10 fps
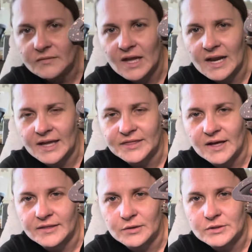And I
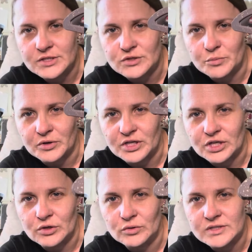thought they were super
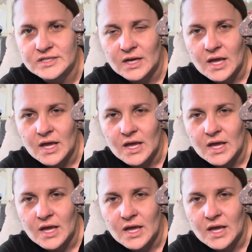cute.